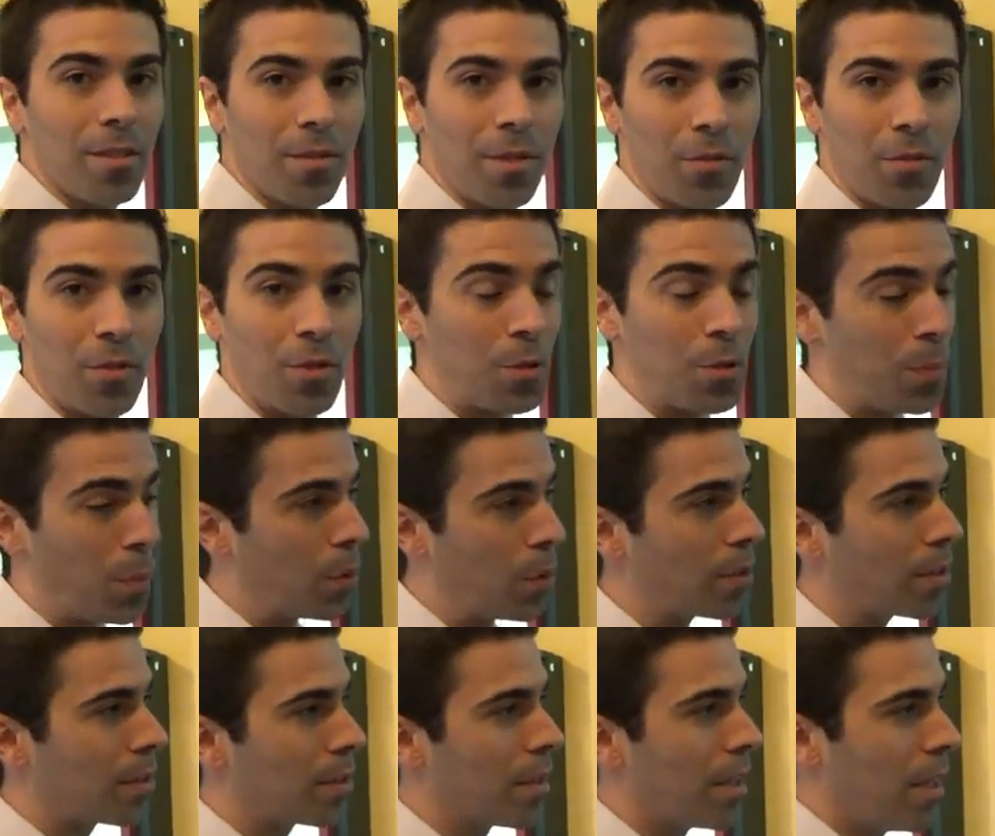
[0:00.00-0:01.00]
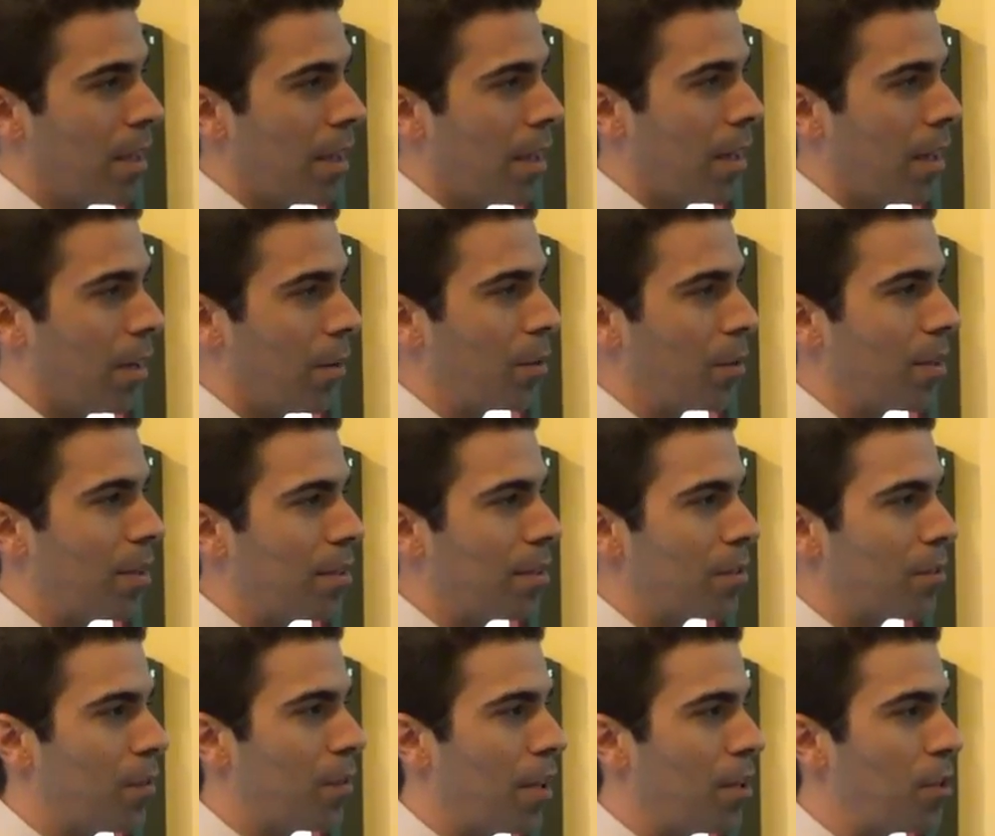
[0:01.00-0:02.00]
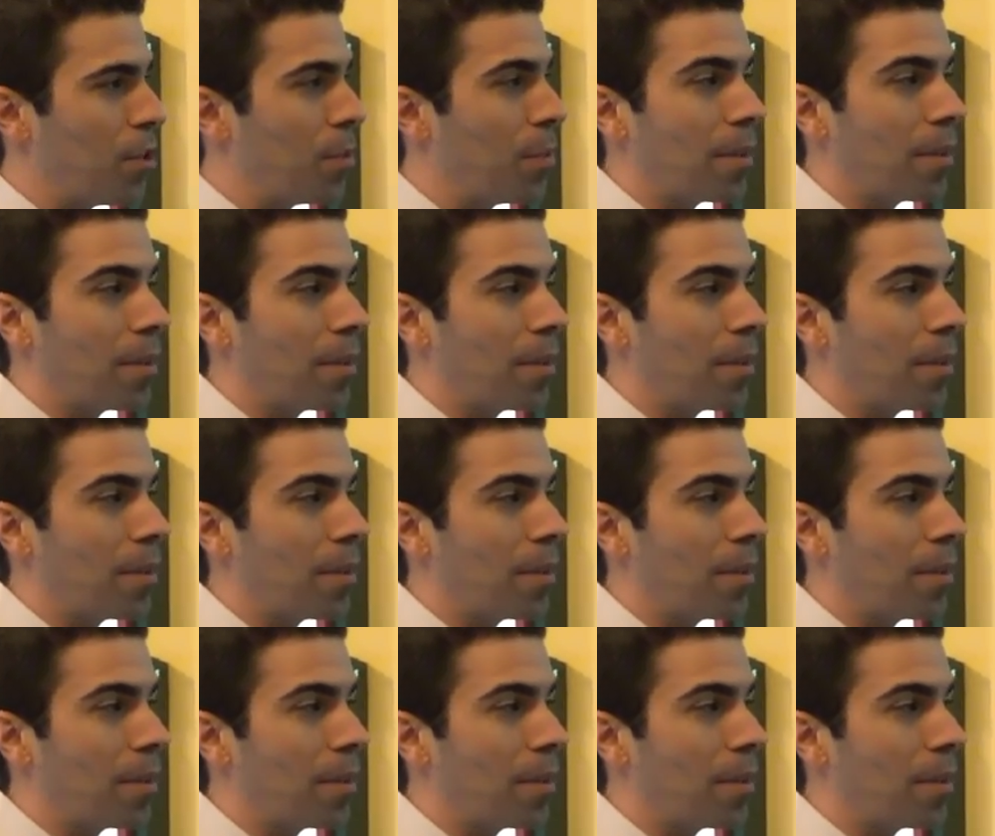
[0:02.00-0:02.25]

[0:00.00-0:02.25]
of different sports within this venue,